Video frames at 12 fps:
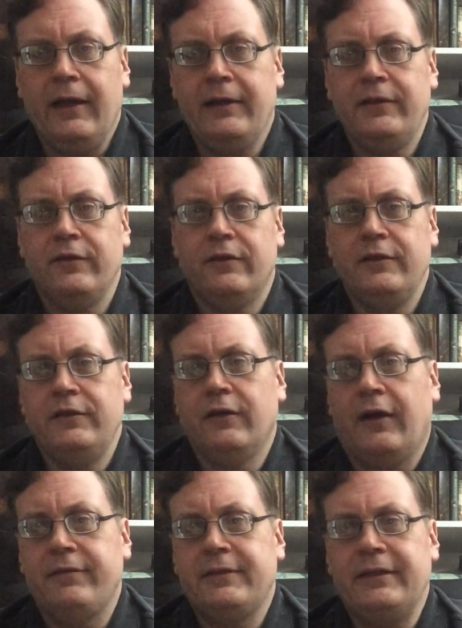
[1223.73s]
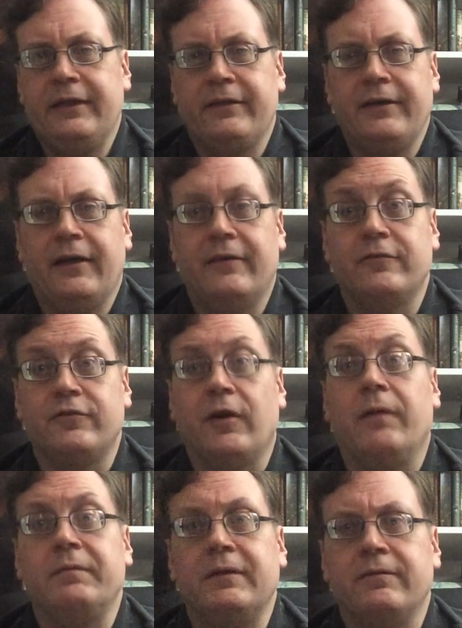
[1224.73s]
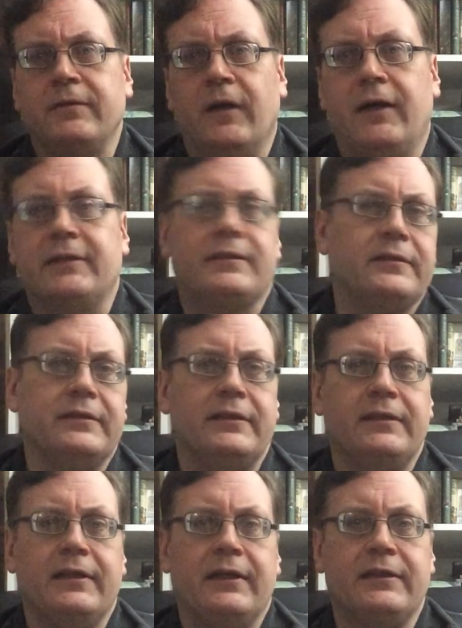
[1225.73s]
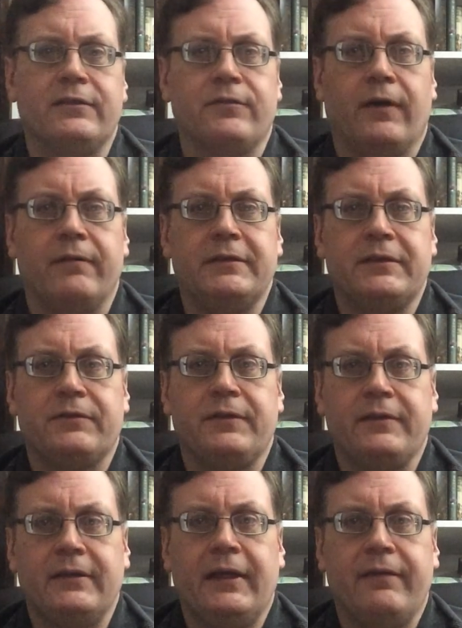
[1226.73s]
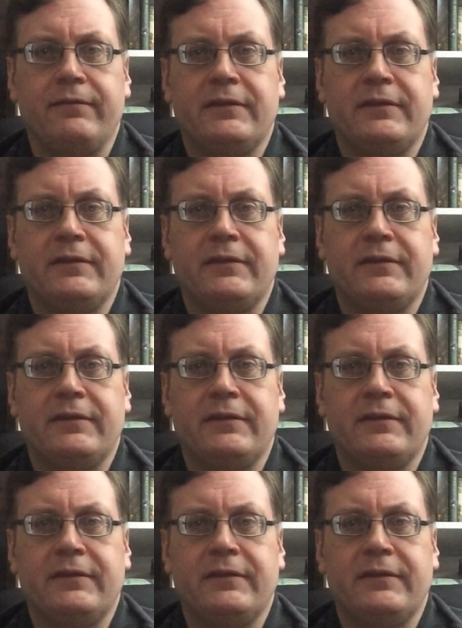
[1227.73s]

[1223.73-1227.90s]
you often hear now of Robin of Locksley as Robin's real name.